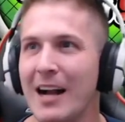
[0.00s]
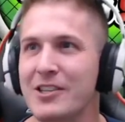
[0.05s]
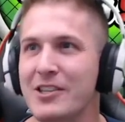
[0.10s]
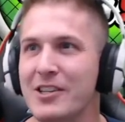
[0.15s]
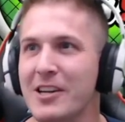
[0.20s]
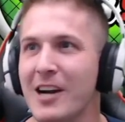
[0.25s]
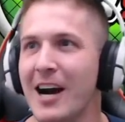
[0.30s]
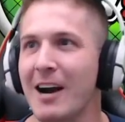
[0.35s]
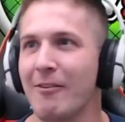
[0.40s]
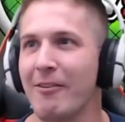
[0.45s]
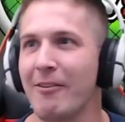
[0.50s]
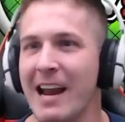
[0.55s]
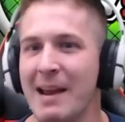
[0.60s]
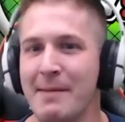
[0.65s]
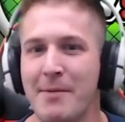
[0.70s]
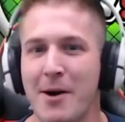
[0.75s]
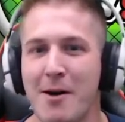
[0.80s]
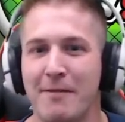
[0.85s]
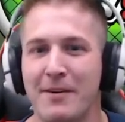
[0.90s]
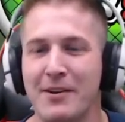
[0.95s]
Scott
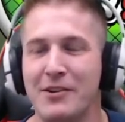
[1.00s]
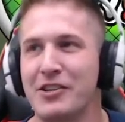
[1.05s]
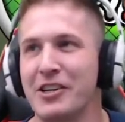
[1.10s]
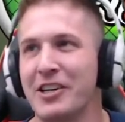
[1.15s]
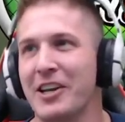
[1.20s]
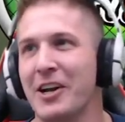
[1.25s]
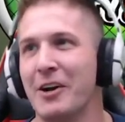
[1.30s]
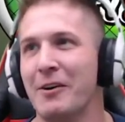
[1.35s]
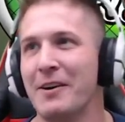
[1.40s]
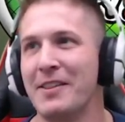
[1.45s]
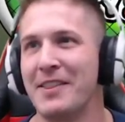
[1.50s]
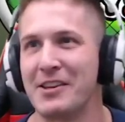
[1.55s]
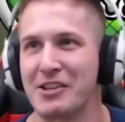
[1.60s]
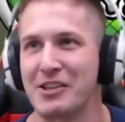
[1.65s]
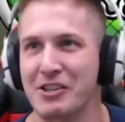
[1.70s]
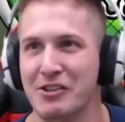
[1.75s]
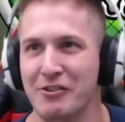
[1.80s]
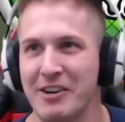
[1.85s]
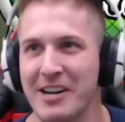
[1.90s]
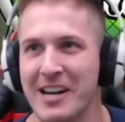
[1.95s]
Rainbow Vegito in this
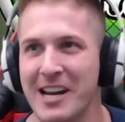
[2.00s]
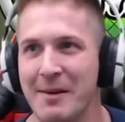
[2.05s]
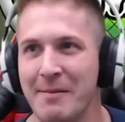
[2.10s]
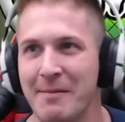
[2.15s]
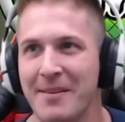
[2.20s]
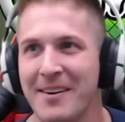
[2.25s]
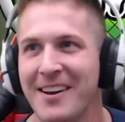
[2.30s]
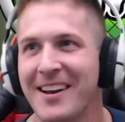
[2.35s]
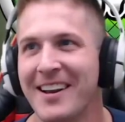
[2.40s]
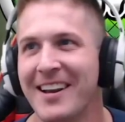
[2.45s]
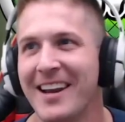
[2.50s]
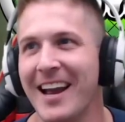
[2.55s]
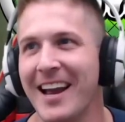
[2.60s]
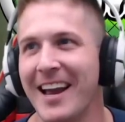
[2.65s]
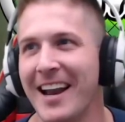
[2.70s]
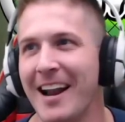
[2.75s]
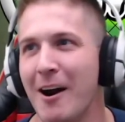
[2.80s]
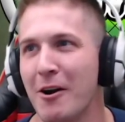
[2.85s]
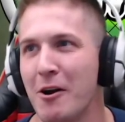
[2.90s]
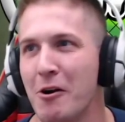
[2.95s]
stream
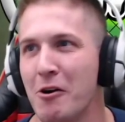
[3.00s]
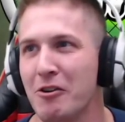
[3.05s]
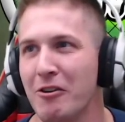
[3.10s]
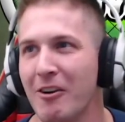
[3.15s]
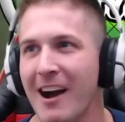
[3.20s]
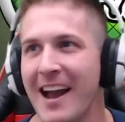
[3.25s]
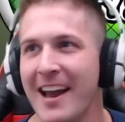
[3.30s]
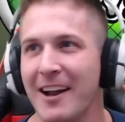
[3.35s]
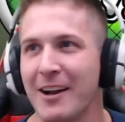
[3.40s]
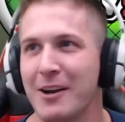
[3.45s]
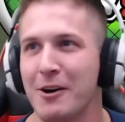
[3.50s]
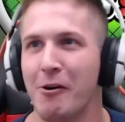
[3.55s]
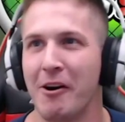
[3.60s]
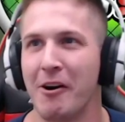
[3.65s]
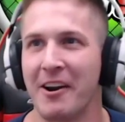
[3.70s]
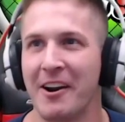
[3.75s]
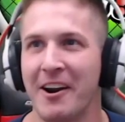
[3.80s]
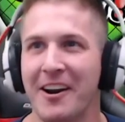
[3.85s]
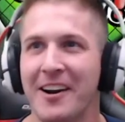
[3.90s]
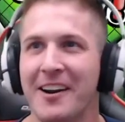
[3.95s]
and I'll go cry in a
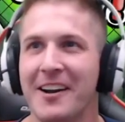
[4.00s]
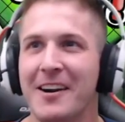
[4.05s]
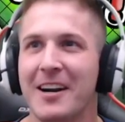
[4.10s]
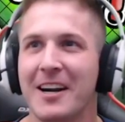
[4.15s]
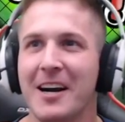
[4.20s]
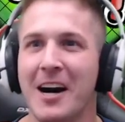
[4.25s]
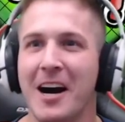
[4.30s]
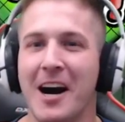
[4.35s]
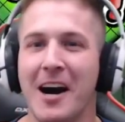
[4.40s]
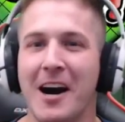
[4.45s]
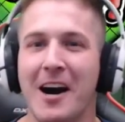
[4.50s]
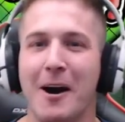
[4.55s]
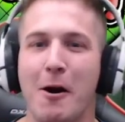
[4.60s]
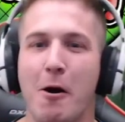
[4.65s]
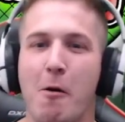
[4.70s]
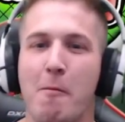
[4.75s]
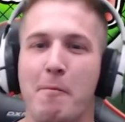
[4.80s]
corner. Oh,